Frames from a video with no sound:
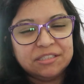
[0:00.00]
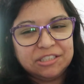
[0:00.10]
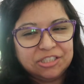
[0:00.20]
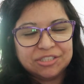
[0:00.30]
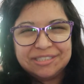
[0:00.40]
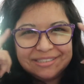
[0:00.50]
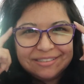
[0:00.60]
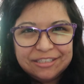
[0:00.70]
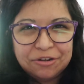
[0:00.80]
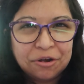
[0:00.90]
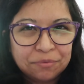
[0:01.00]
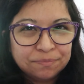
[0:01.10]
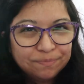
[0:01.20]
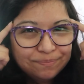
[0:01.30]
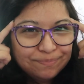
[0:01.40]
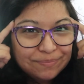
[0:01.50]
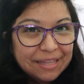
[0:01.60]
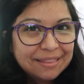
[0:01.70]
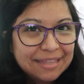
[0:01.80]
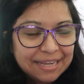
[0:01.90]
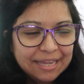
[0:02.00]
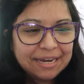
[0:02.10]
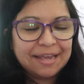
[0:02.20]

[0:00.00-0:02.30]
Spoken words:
Just, you know, thinking